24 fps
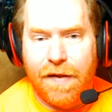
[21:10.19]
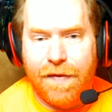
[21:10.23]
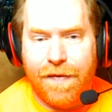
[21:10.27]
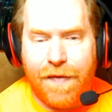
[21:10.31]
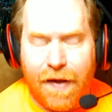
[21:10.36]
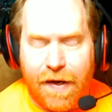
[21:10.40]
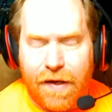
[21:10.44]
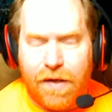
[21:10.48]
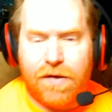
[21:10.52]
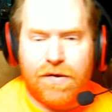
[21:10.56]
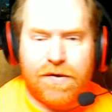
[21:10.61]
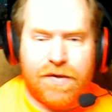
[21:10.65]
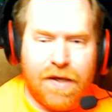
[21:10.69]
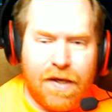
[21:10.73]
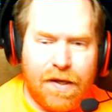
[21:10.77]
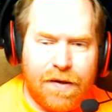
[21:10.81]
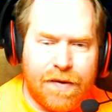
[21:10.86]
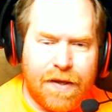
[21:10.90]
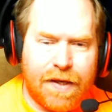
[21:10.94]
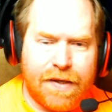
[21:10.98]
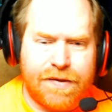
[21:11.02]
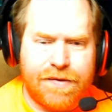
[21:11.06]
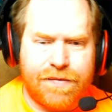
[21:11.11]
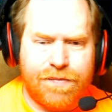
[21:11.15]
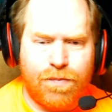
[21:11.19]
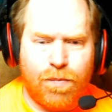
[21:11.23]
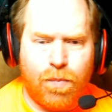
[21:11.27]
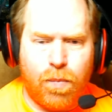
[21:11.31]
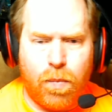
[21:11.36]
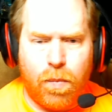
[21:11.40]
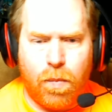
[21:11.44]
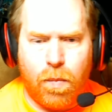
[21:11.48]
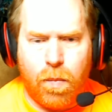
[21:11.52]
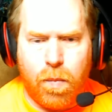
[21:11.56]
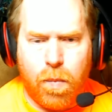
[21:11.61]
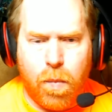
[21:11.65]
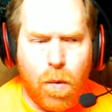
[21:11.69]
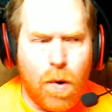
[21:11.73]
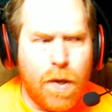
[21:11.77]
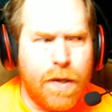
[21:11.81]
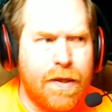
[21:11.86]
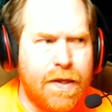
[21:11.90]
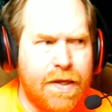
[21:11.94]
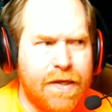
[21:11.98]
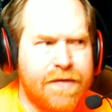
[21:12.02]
that you sell, that's one